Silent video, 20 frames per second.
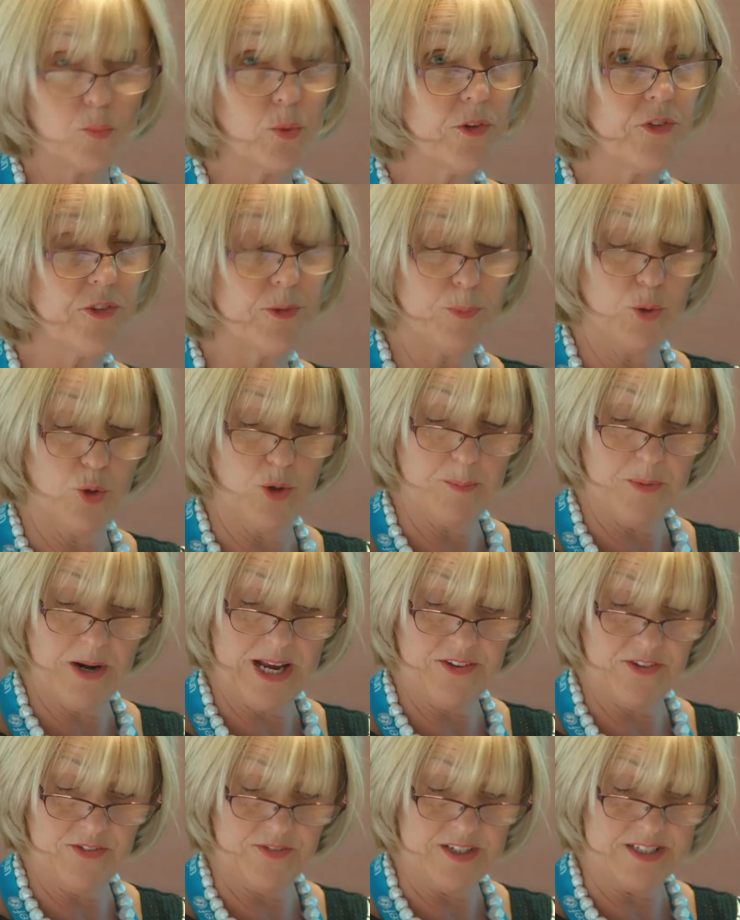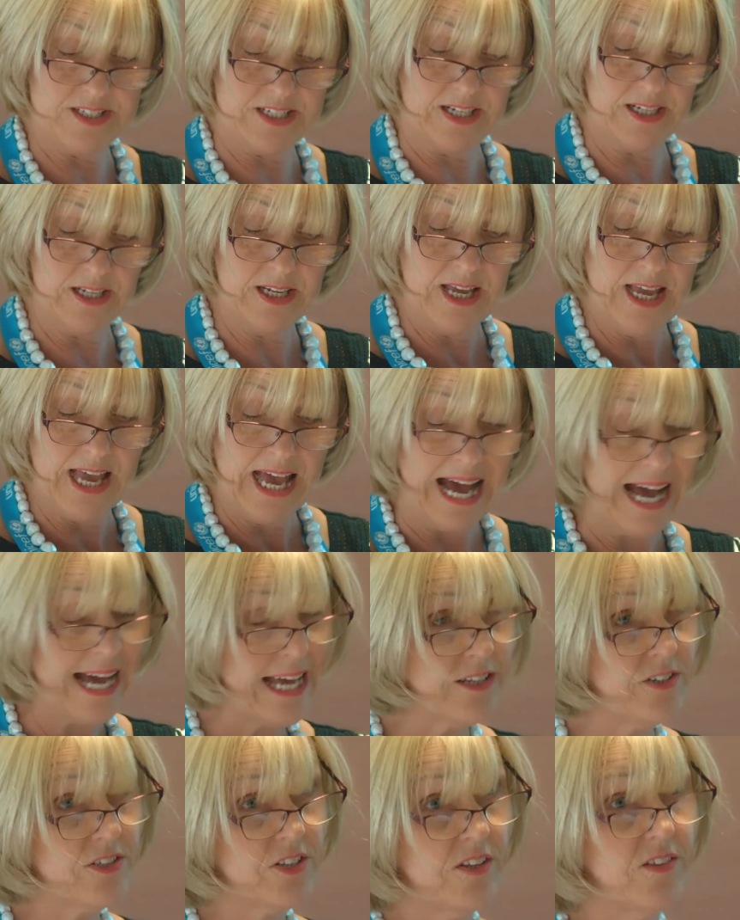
will support breastfeeding and